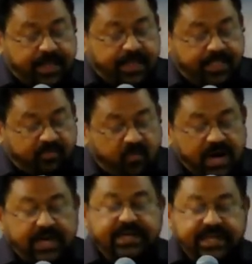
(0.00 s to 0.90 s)
The
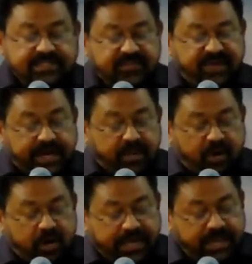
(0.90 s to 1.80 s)
world testified
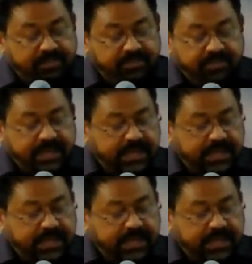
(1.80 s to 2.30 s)
about him,